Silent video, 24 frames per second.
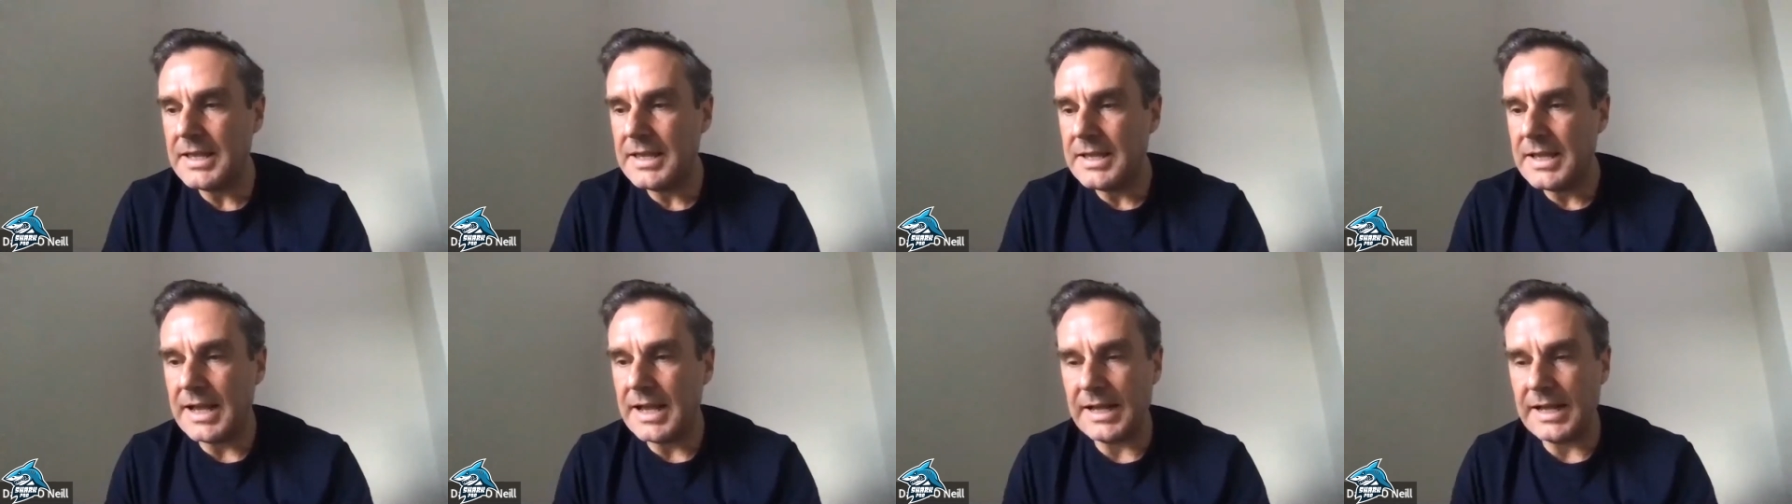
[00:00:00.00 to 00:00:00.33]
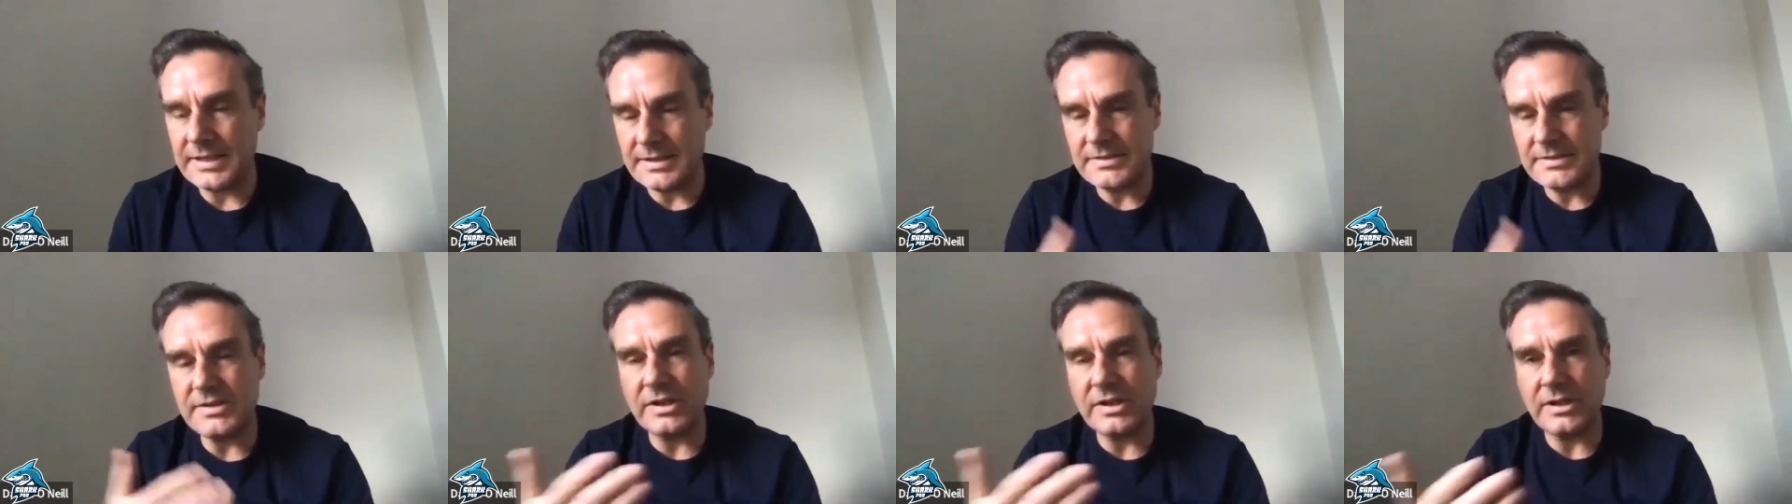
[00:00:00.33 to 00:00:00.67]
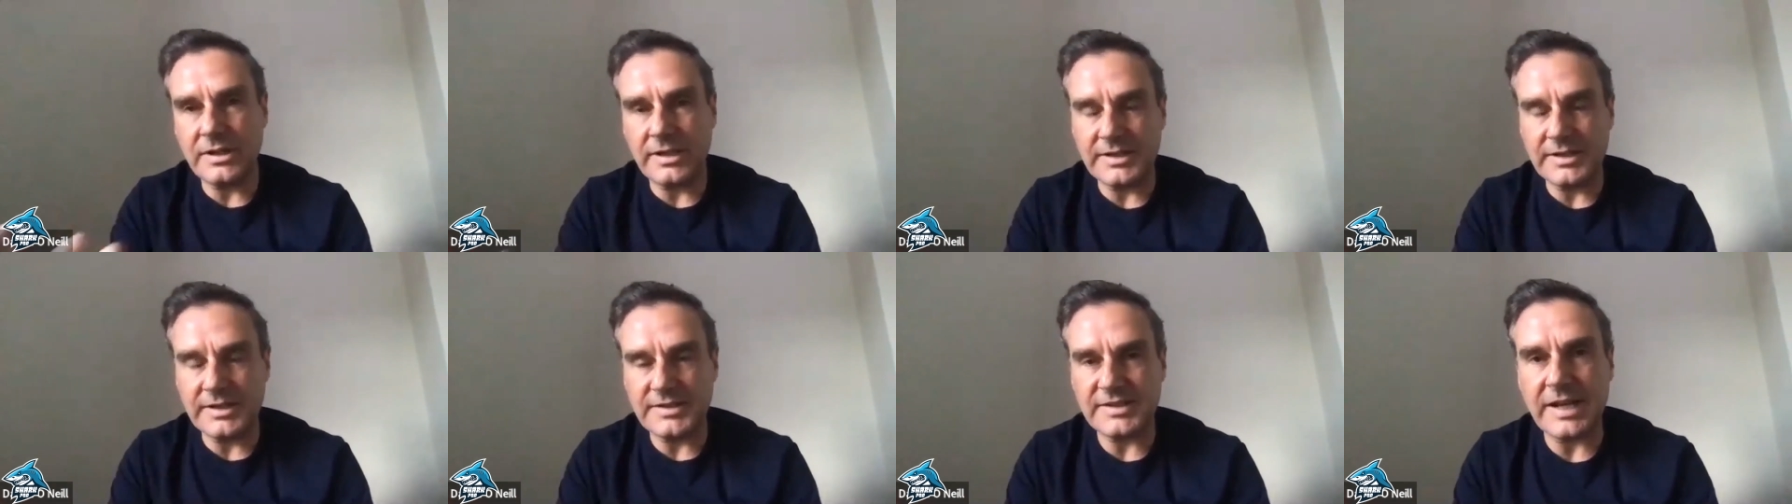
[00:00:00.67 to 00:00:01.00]
and
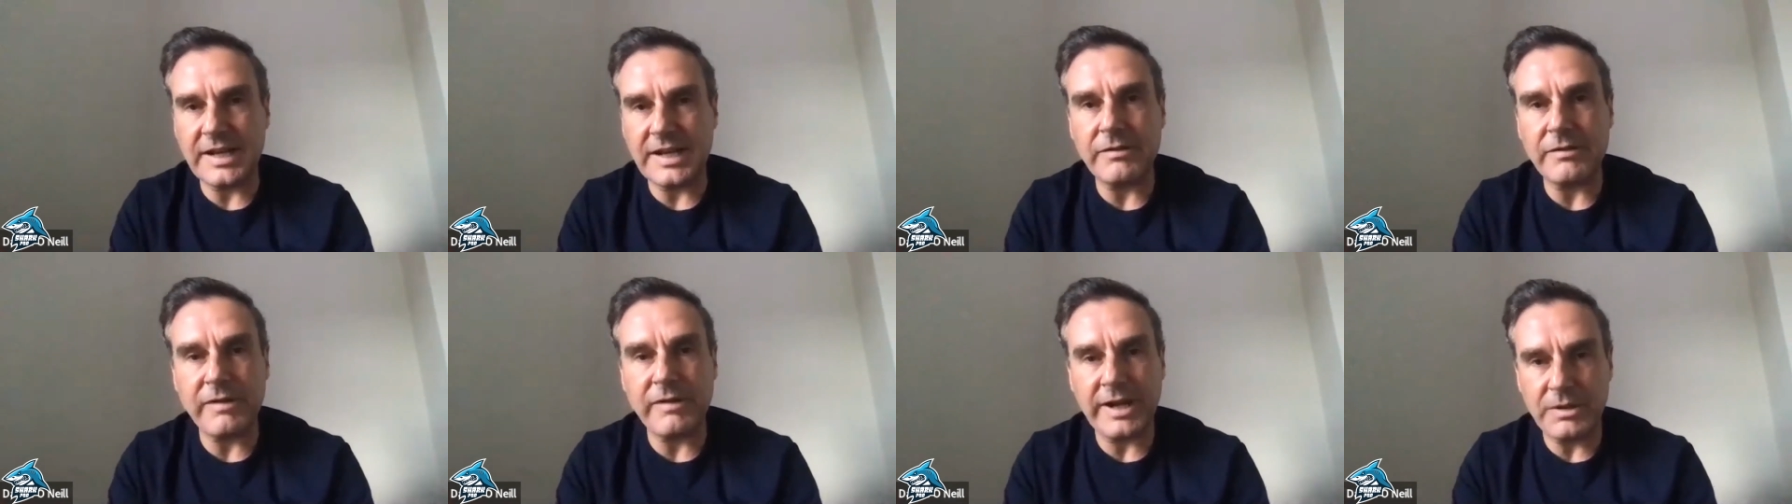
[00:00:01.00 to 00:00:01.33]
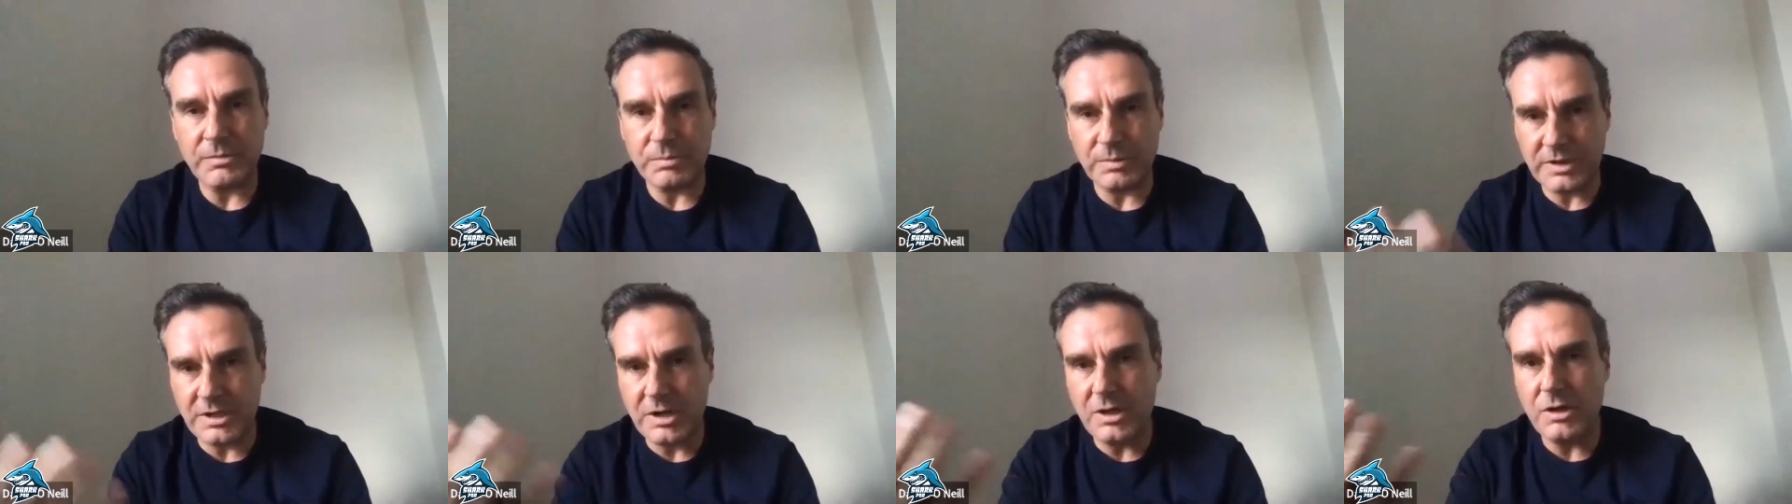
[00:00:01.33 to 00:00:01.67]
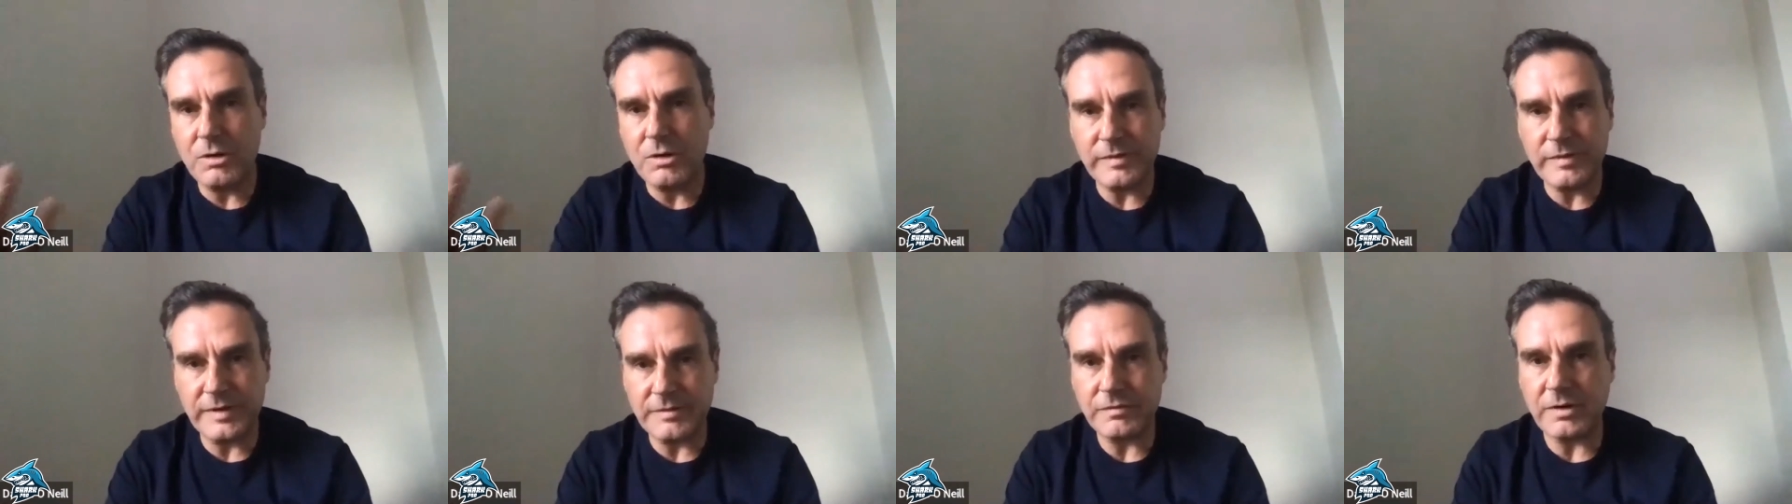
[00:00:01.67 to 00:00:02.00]
certainly accelerated with
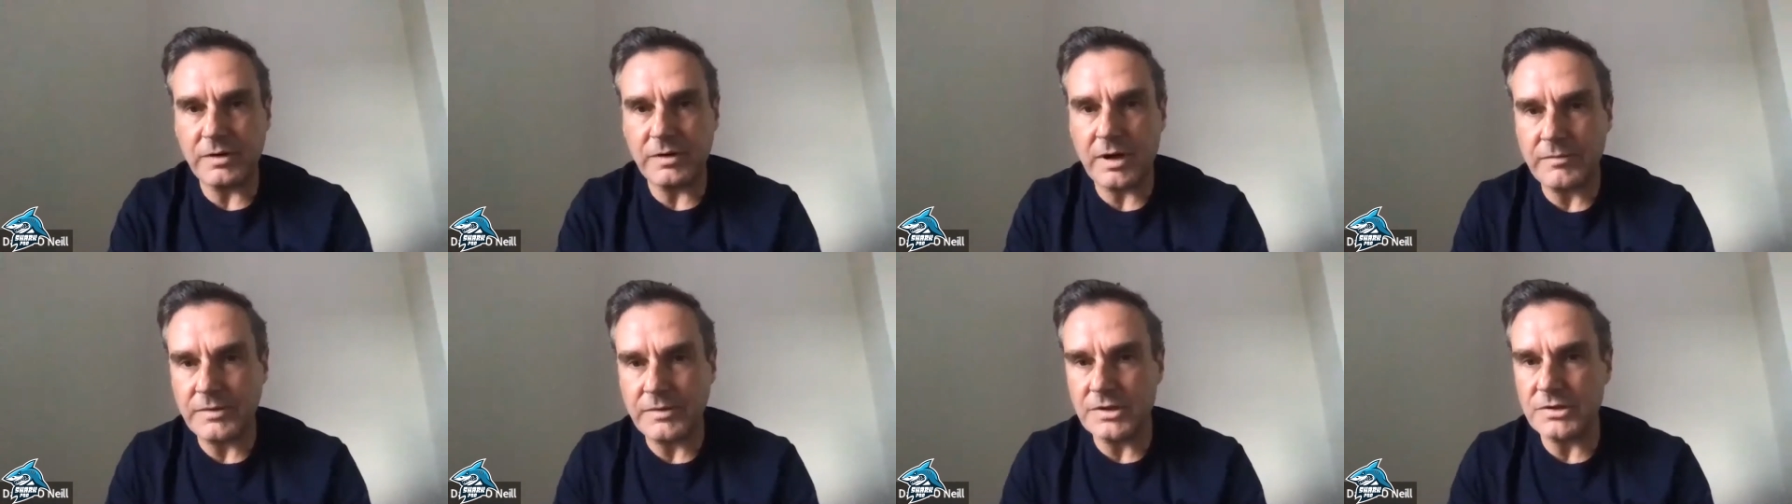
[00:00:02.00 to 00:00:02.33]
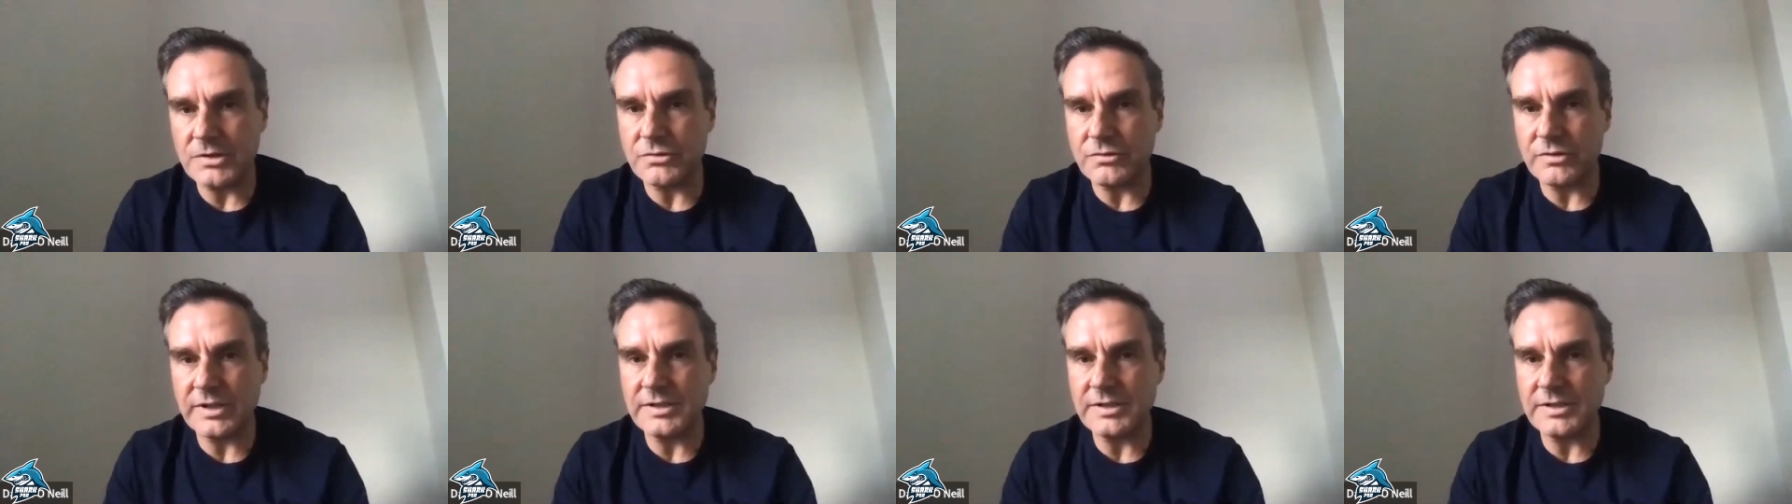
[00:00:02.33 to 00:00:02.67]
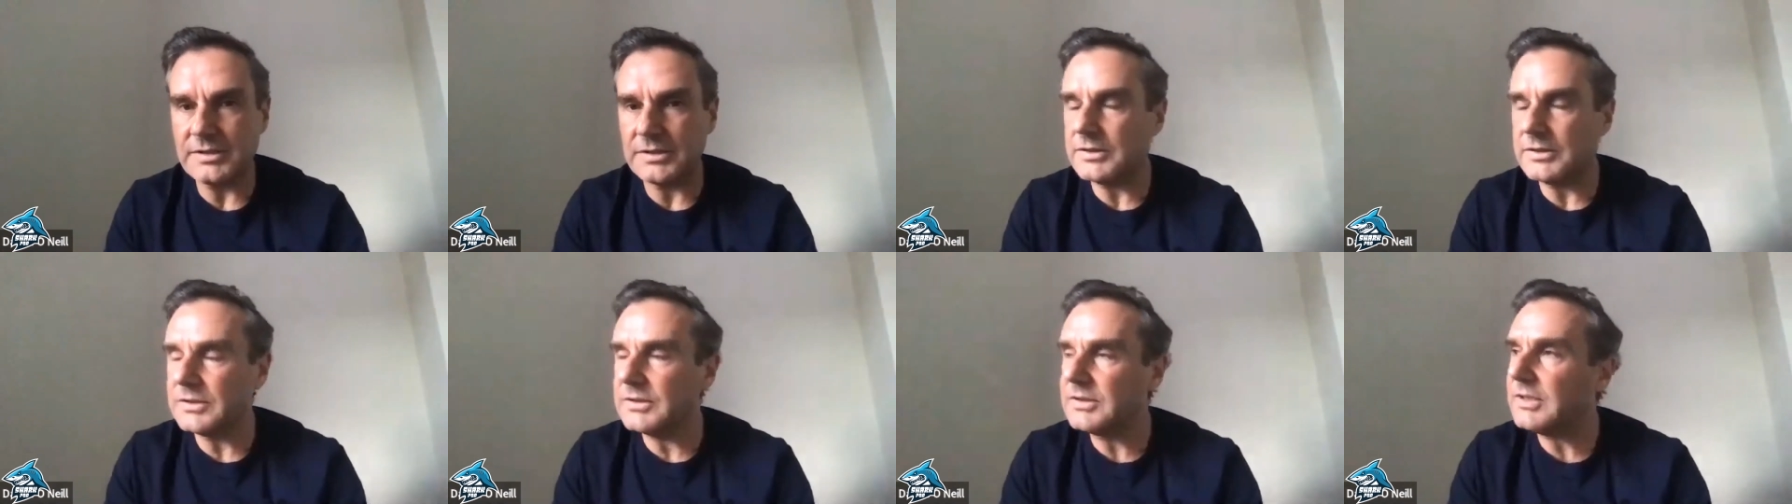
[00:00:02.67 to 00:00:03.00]
COVID for obvious
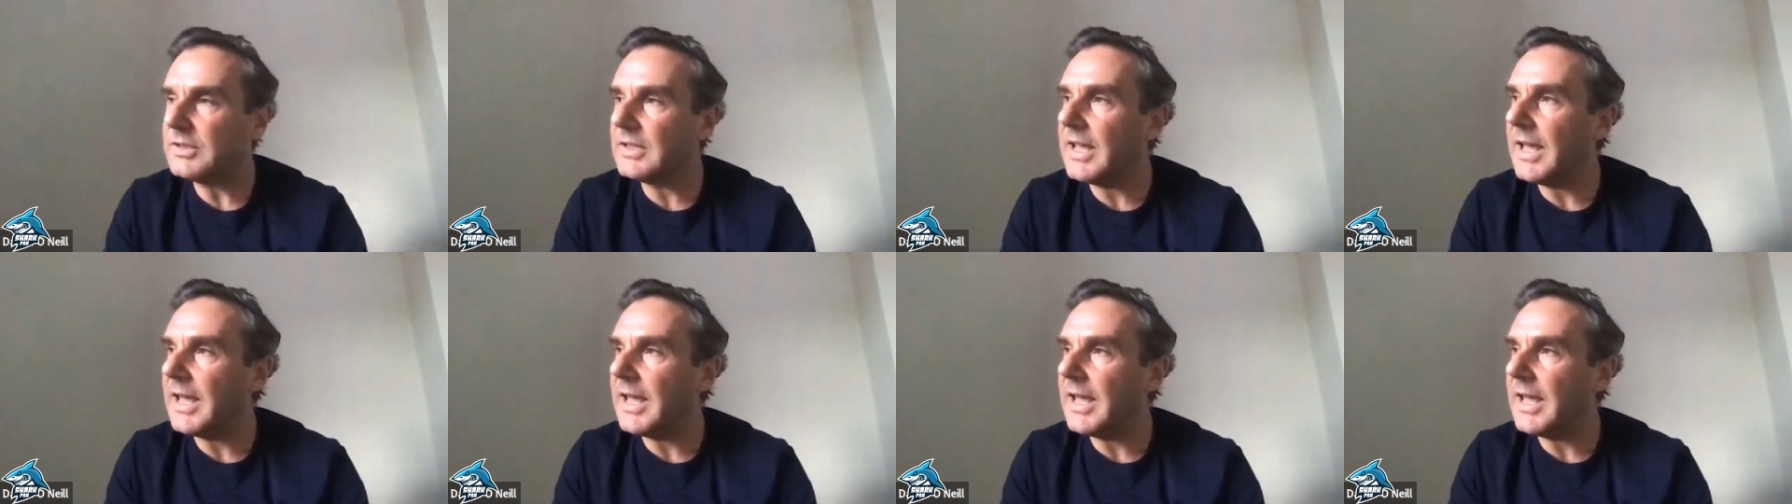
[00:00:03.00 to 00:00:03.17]
reasons.